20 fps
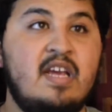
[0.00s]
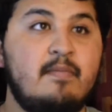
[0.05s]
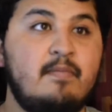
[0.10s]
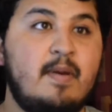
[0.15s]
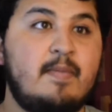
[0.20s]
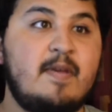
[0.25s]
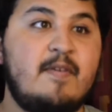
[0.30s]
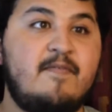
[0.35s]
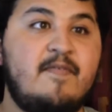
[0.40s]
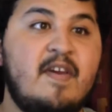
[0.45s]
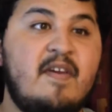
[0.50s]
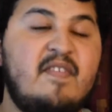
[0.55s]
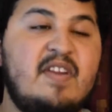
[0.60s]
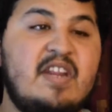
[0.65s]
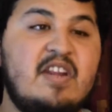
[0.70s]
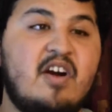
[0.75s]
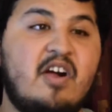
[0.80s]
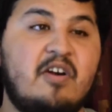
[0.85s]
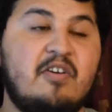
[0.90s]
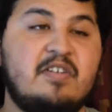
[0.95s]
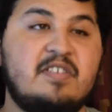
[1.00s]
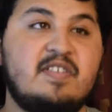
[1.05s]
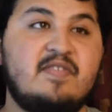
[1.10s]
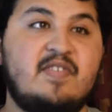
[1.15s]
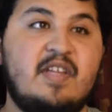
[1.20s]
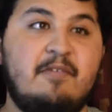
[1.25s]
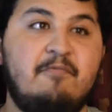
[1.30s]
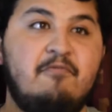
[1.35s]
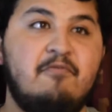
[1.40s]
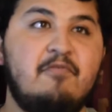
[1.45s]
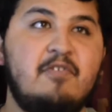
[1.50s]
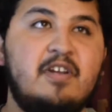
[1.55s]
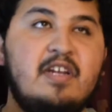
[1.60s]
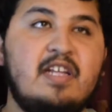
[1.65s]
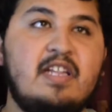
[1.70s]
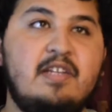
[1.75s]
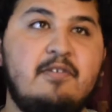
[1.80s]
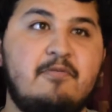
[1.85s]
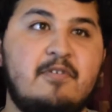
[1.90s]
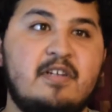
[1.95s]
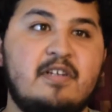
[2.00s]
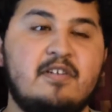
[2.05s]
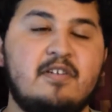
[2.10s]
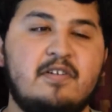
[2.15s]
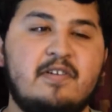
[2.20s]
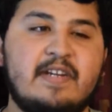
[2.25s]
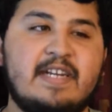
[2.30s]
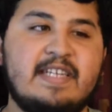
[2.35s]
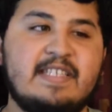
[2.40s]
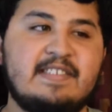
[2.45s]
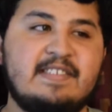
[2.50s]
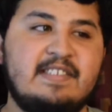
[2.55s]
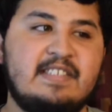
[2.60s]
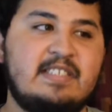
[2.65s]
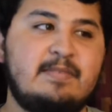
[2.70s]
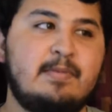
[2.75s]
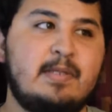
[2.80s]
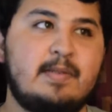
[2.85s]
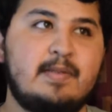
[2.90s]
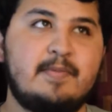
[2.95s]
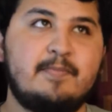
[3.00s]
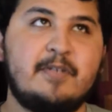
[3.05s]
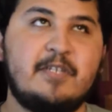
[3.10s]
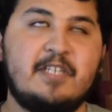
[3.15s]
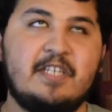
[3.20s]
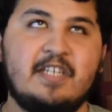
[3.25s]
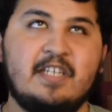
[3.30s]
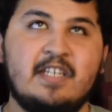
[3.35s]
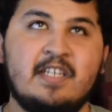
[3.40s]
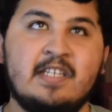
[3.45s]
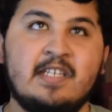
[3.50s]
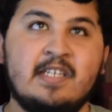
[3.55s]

maybe $50 if they really want to go crazy and spend the money.